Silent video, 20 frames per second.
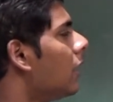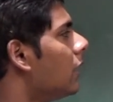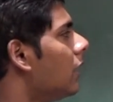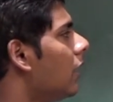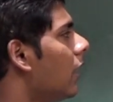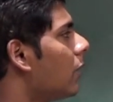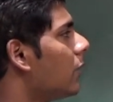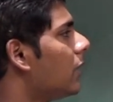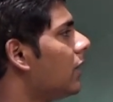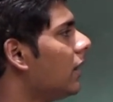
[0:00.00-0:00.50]

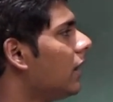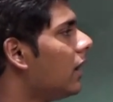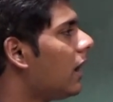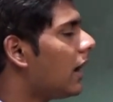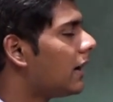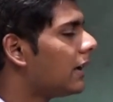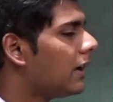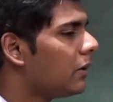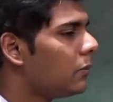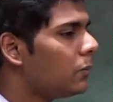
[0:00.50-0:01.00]
Now here
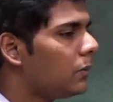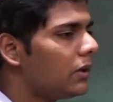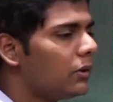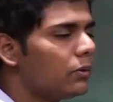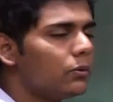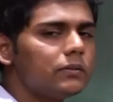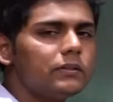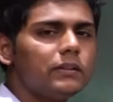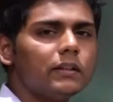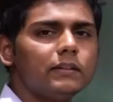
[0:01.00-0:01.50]
again we
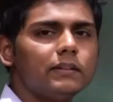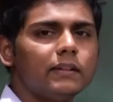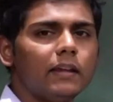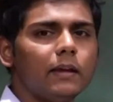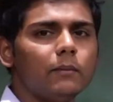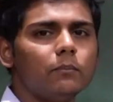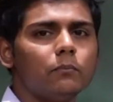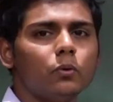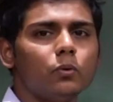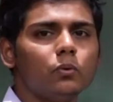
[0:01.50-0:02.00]
use the
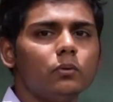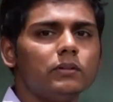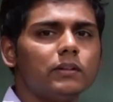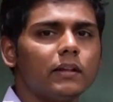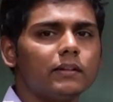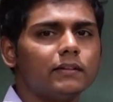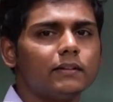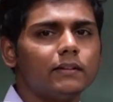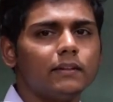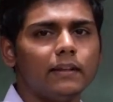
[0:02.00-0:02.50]
same rules
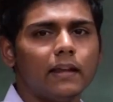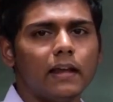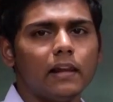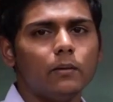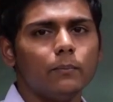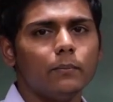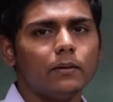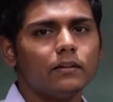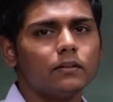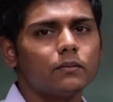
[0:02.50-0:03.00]
as in the
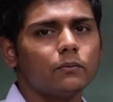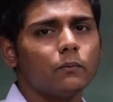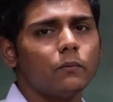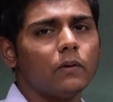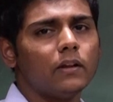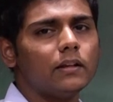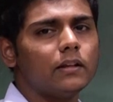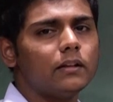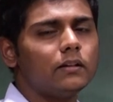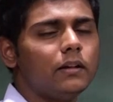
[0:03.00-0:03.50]
elements,
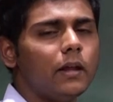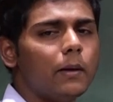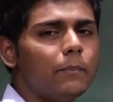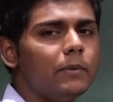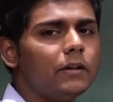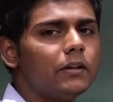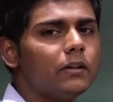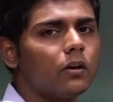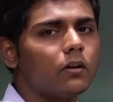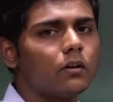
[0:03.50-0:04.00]
whether
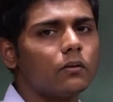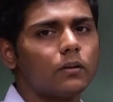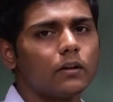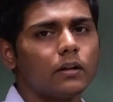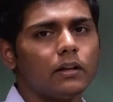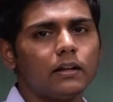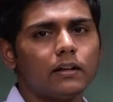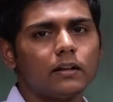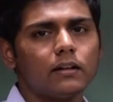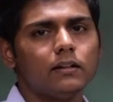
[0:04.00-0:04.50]
debit
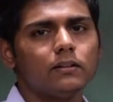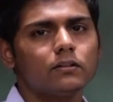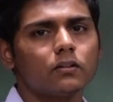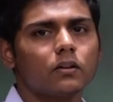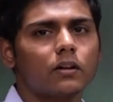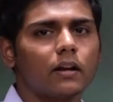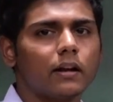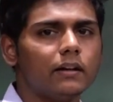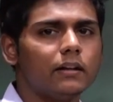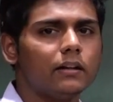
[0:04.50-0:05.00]
increase or
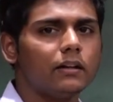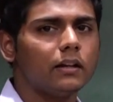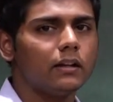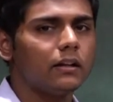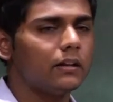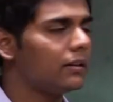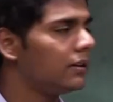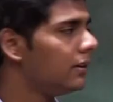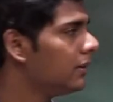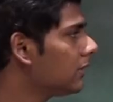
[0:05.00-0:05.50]
credit
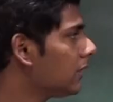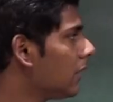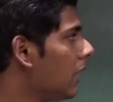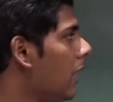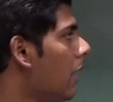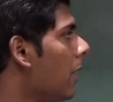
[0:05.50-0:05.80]
increase.